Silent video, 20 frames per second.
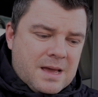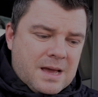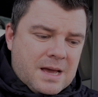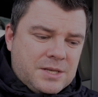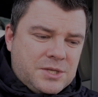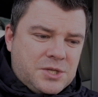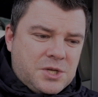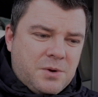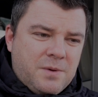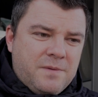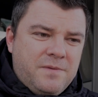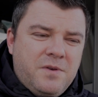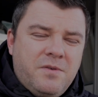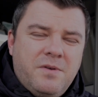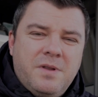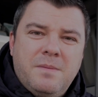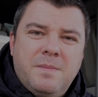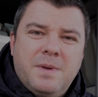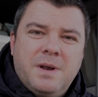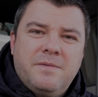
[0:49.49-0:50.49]
and so if you're
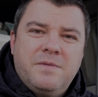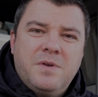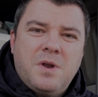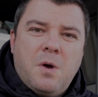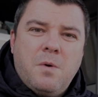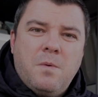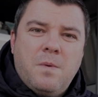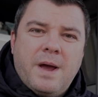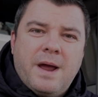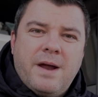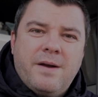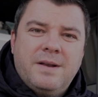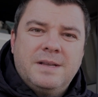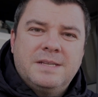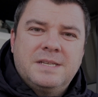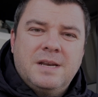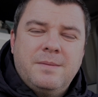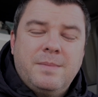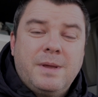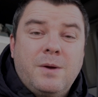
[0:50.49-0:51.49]
in the middle of nowhere and
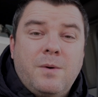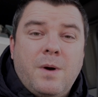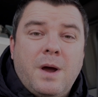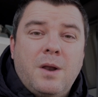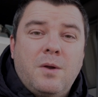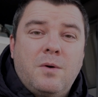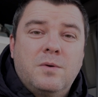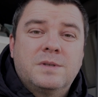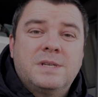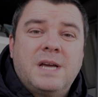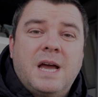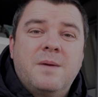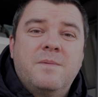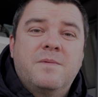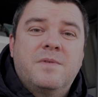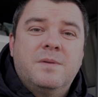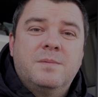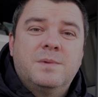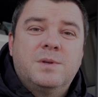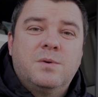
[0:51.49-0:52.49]
it's going to be quite a long time
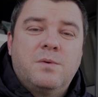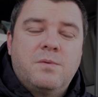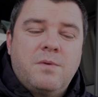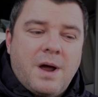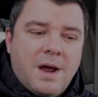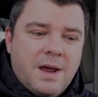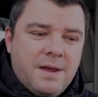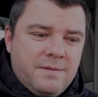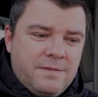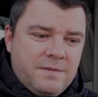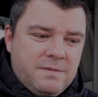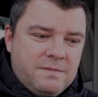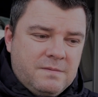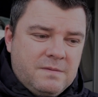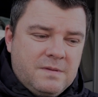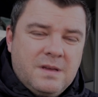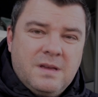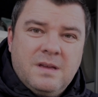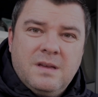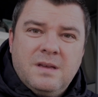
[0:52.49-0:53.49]
for them to arrive,
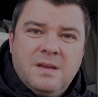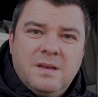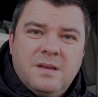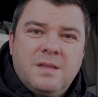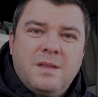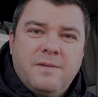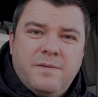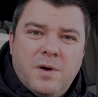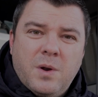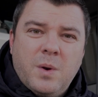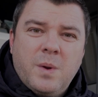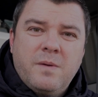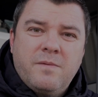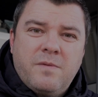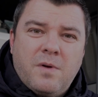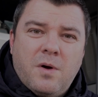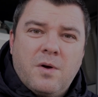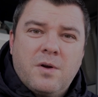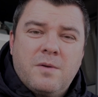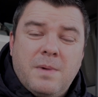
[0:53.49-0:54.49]
the following
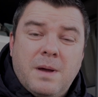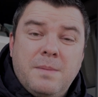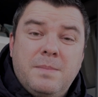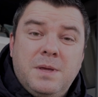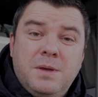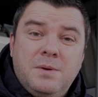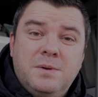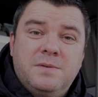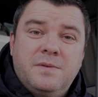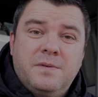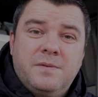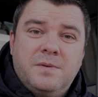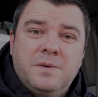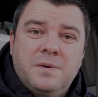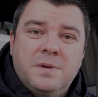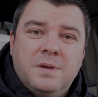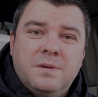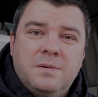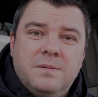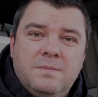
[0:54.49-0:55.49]
vlog might be useful for
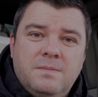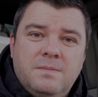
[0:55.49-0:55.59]
you.